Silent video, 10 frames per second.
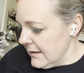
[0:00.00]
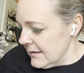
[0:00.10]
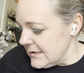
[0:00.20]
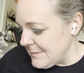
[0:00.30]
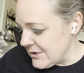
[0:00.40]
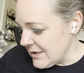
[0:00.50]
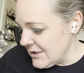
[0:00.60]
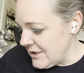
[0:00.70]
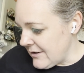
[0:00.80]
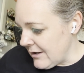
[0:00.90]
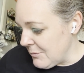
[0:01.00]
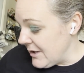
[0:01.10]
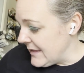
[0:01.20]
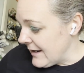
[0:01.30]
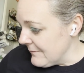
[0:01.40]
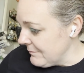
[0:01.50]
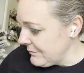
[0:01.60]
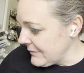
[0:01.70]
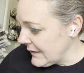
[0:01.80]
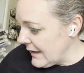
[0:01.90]
especially because she'd already put it there,
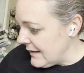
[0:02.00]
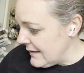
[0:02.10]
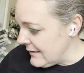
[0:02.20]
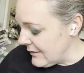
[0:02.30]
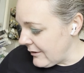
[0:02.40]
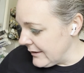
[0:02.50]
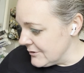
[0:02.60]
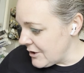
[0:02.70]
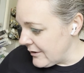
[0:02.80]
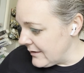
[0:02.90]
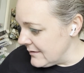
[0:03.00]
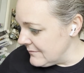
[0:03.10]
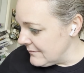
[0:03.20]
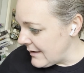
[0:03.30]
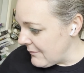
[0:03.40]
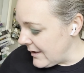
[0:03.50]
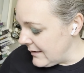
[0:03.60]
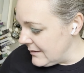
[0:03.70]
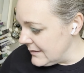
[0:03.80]
or already charted it that way.